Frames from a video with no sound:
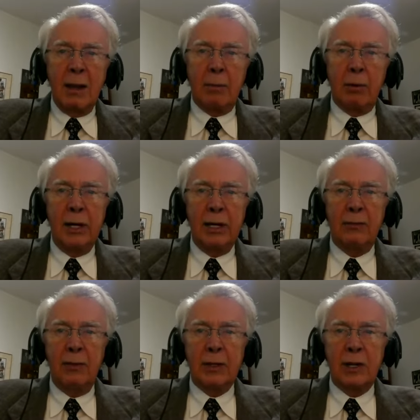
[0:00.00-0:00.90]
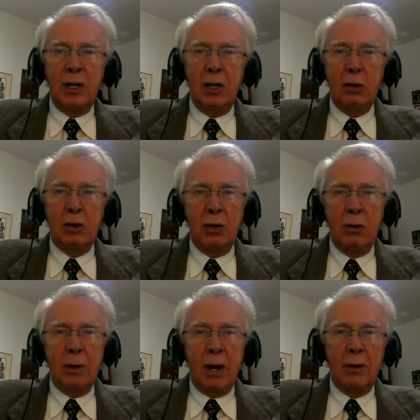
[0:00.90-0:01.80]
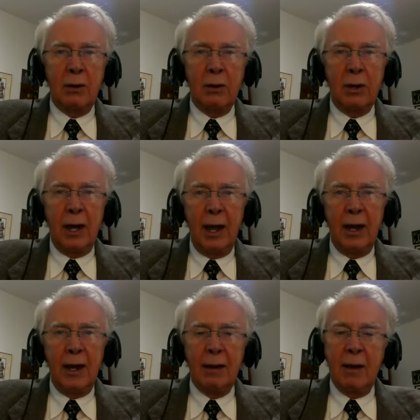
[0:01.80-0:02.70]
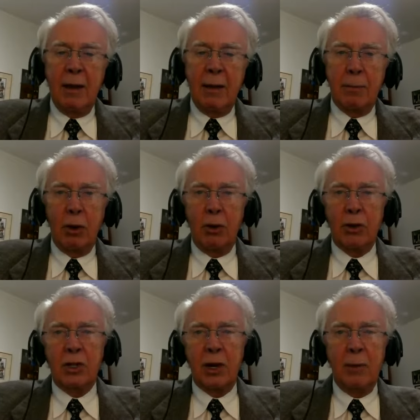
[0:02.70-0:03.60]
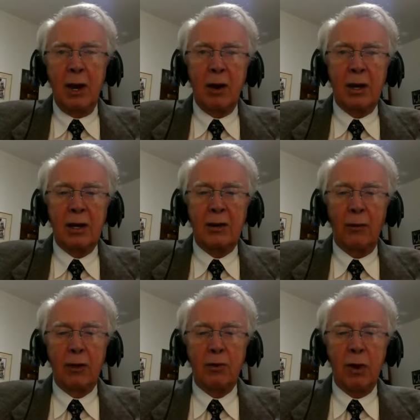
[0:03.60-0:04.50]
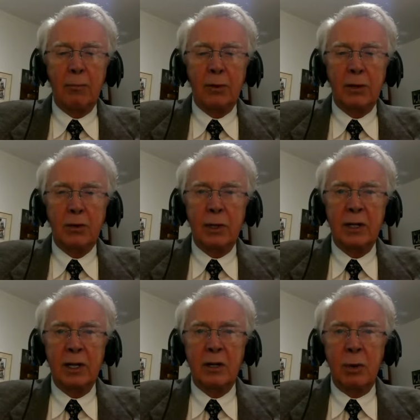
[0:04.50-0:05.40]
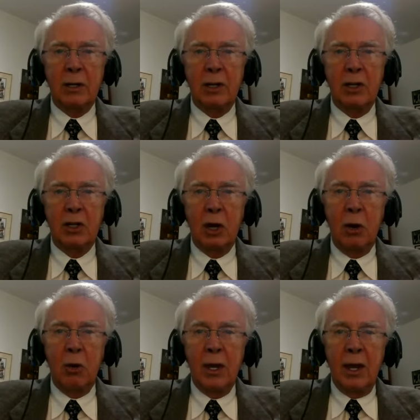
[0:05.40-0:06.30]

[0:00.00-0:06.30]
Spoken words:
Please visit YouTube under the heading Polish Americans for Trump 2020 Show.